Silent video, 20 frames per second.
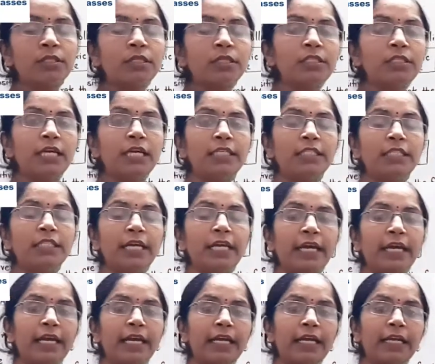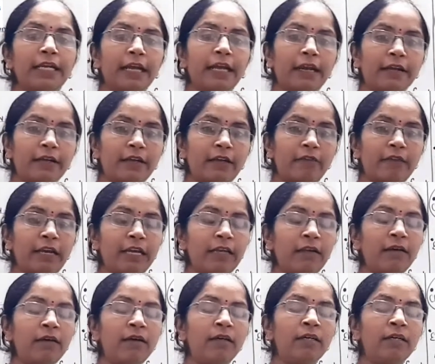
the JGA gate activate?